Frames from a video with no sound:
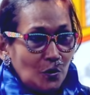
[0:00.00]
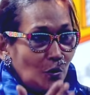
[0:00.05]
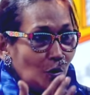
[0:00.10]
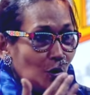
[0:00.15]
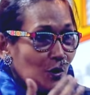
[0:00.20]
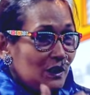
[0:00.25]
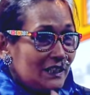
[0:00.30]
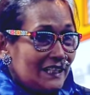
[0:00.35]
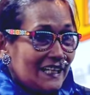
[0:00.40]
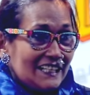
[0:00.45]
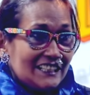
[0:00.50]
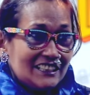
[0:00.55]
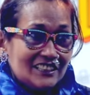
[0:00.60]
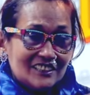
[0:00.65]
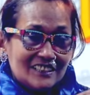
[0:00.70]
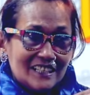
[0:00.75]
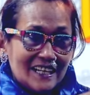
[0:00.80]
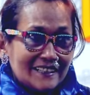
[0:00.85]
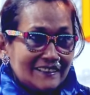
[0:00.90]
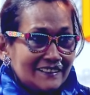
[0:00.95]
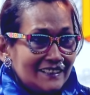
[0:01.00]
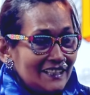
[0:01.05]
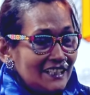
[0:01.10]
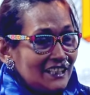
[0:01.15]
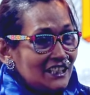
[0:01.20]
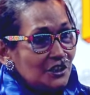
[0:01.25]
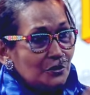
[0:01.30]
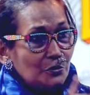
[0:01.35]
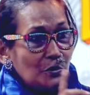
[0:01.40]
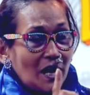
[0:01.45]
Old age
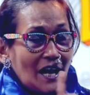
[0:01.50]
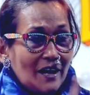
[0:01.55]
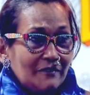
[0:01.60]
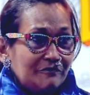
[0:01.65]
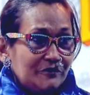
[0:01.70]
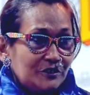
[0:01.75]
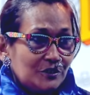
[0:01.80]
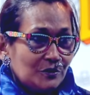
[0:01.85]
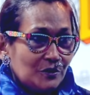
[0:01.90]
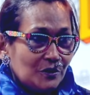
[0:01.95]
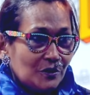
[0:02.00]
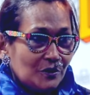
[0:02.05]
technique, you have to